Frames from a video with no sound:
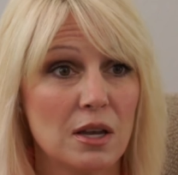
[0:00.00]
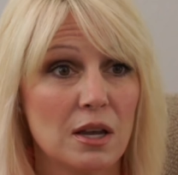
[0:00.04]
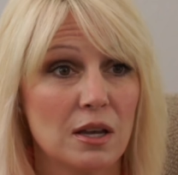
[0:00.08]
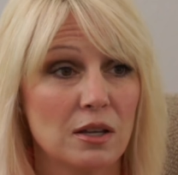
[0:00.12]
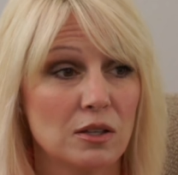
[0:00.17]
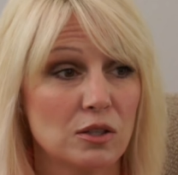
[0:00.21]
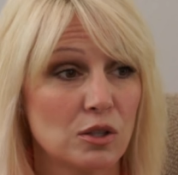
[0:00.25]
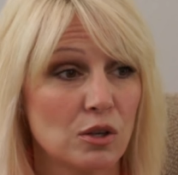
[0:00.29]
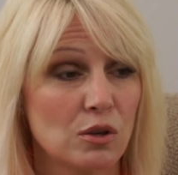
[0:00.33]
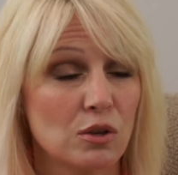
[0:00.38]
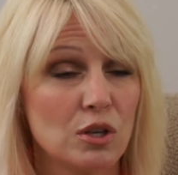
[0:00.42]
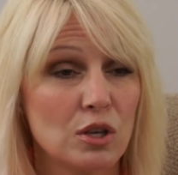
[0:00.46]

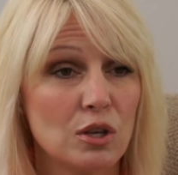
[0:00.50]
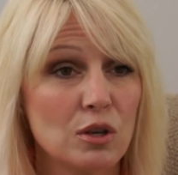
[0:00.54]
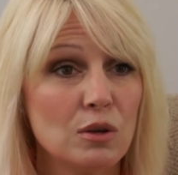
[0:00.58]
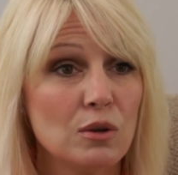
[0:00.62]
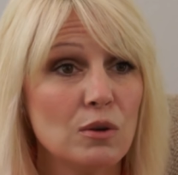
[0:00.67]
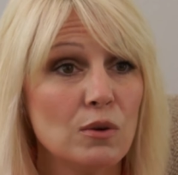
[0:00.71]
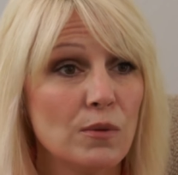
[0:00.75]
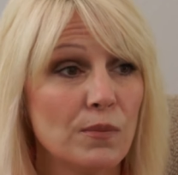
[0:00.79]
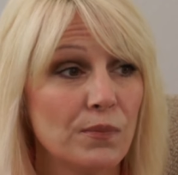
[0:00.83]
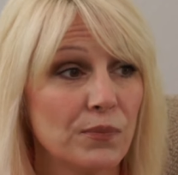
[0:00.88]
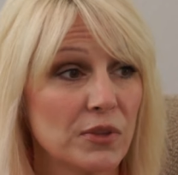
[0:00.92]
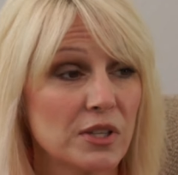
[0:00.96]
And so
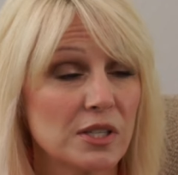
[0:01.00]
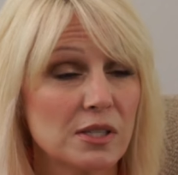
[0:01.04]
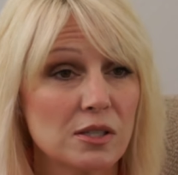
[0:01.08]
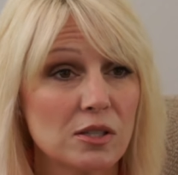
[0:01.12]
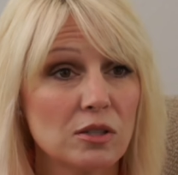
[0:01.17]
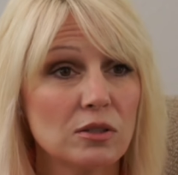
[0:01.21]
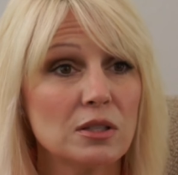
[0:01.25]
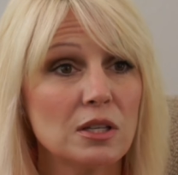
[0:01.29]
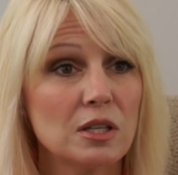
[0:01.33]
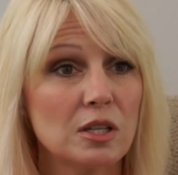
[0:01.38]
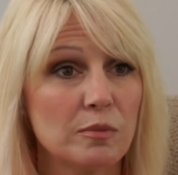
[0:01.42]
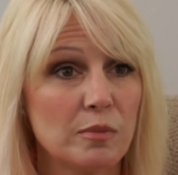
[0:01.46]
you
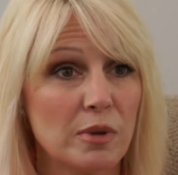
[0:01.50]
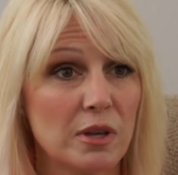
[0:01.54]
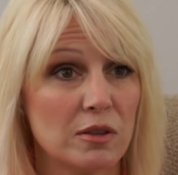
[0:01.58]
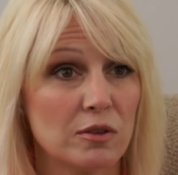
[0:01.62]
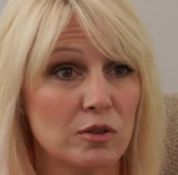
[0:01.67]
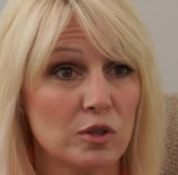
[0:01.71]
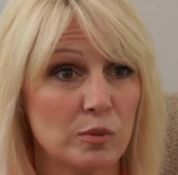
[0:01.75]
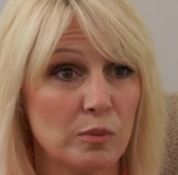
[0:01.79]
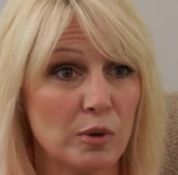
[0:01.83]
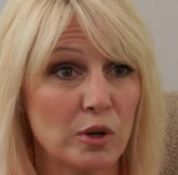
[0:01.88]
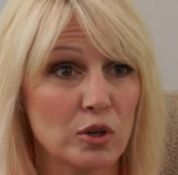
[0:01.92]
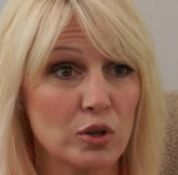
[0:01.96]
still need to be the
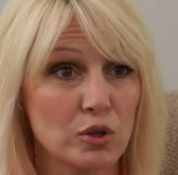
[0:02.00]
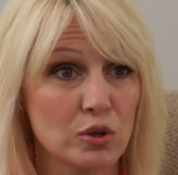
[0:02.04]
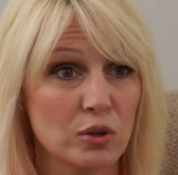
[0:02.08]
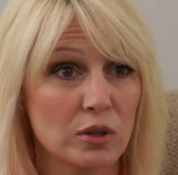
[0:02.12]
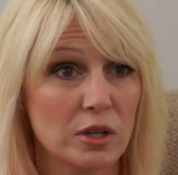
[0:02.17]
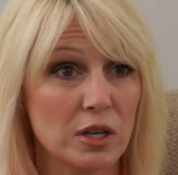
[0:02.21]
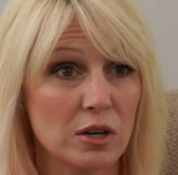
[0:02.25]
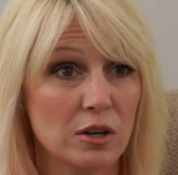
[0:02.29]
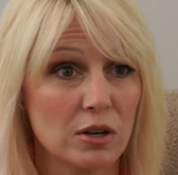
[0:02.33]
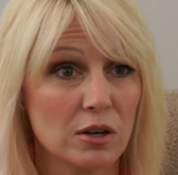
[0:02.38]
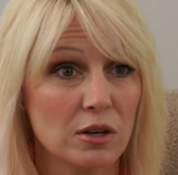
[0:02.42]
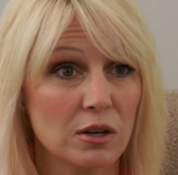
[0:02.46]
spiritual
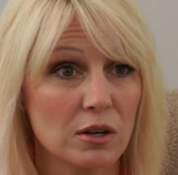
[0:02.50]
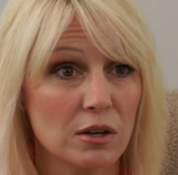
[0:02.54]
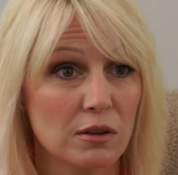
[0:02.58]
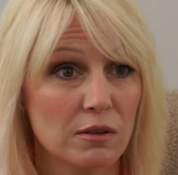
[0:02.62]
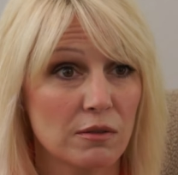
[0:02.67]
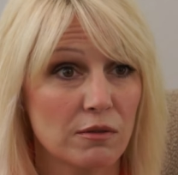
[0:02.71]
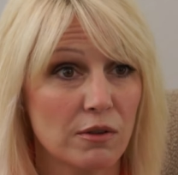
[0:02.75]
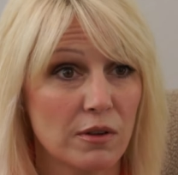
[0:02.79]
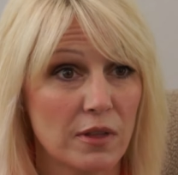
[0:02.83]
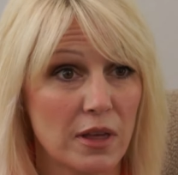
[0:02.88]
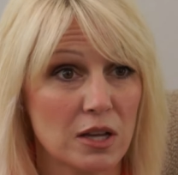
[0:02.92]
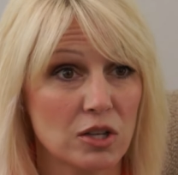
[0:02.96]
leader
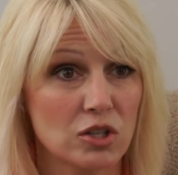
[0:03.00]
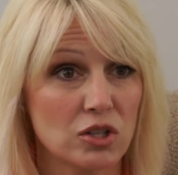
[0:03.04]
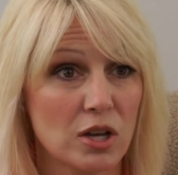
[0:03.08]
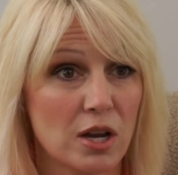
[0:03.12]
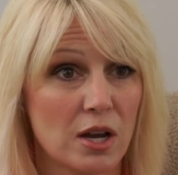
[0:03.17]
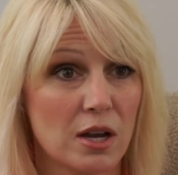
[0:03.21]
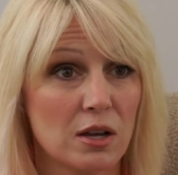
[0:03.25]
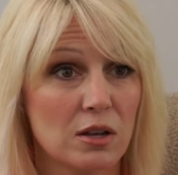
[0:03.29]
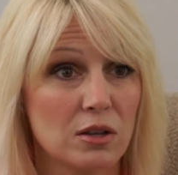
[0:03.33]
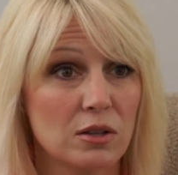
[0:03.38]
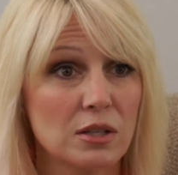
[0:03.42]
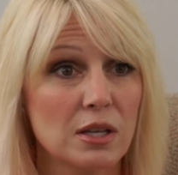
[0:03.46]
for that
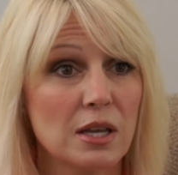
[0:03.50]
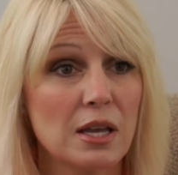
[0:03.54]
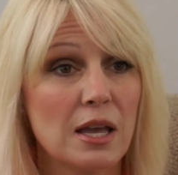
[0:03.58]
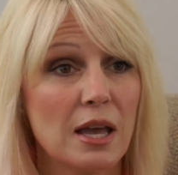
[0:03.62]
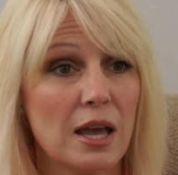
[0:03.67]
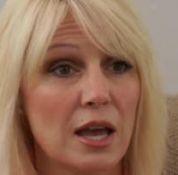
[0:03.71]
child,